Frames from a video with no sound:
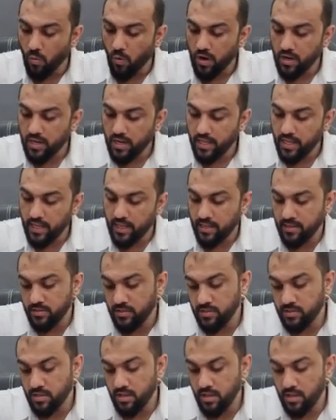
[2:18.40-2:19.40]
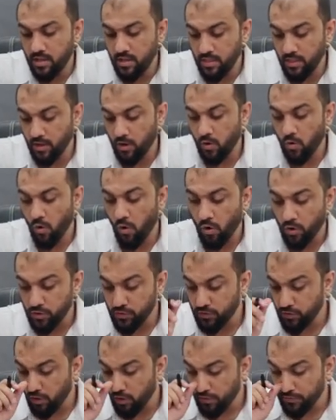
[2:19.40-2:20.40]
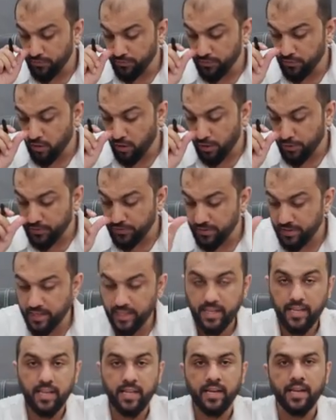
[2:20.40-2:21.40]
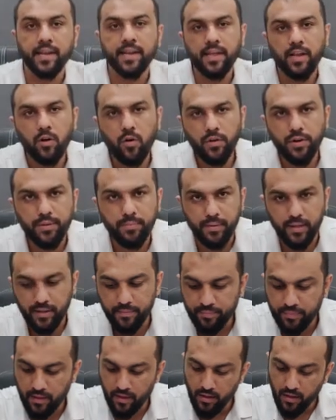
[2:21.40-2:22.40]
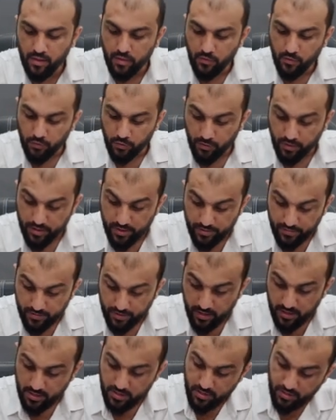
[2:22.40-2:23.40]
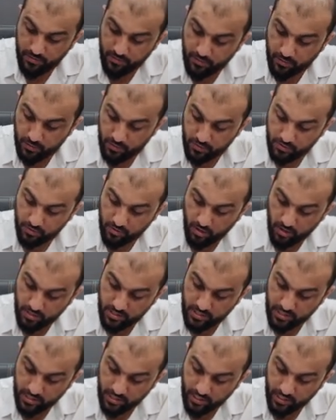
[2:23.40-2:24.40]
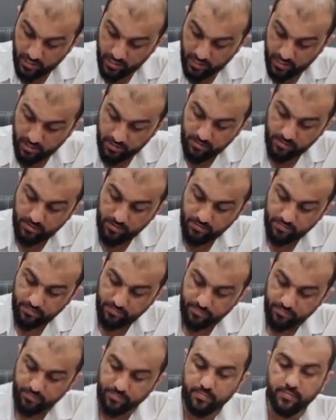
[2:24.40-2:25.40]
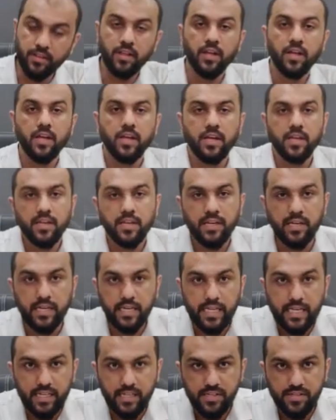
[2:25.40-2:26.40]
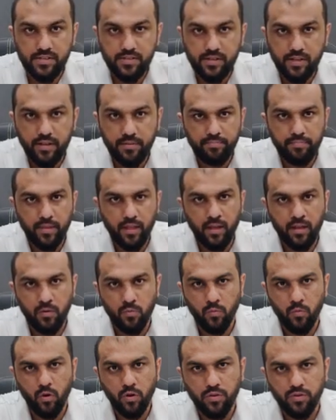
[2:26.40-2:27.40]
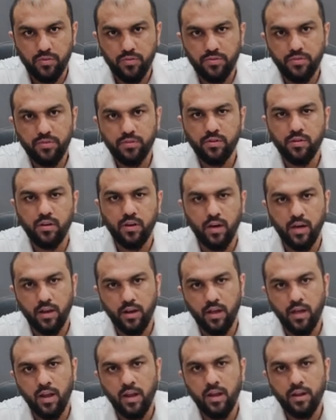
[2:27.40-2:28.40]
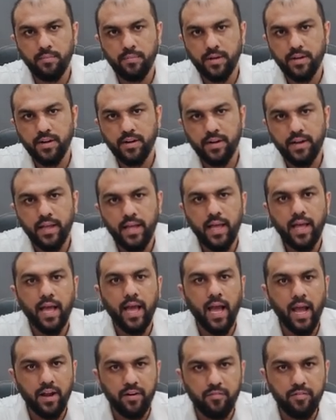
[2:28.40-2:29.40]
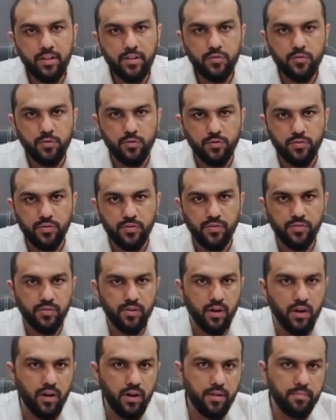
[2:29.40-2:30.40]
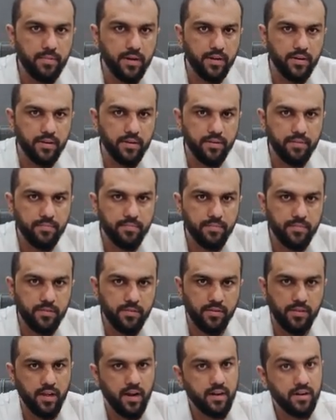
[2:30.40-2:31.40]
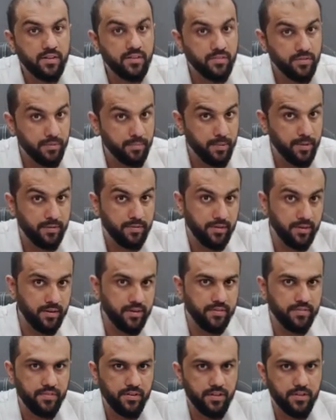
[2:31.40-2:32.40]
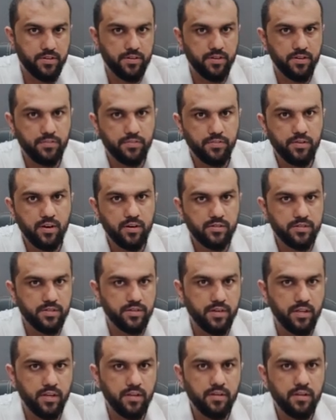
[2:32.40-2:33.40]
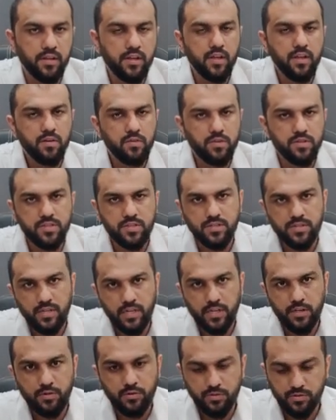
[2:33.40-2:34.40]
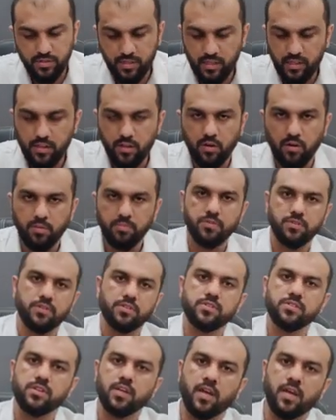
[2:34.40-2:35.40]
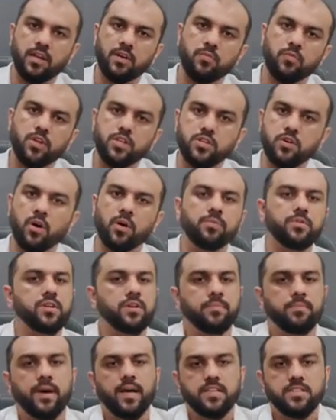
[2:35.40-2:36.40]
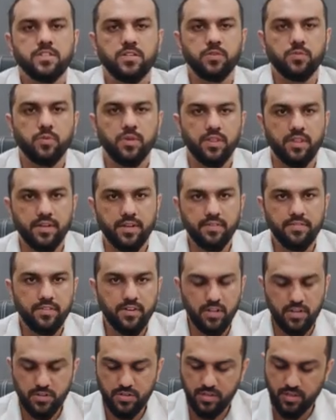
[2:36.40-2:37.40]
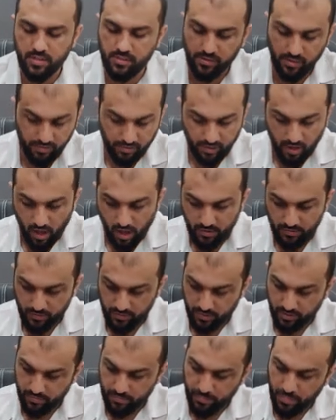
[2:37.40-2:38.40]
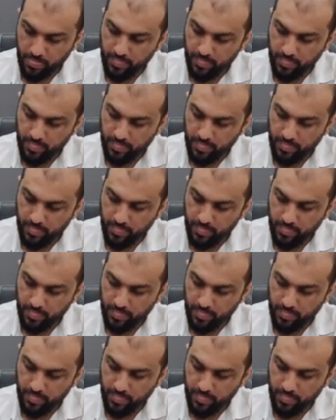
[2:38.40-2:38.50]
What is the cause of scarcity in an economy? So the definition for scarcity is needs and wants are unlimited and resources are limited. So that is the basic definition of scarcity. You just need to see the options and which option matches with the definition is our answer.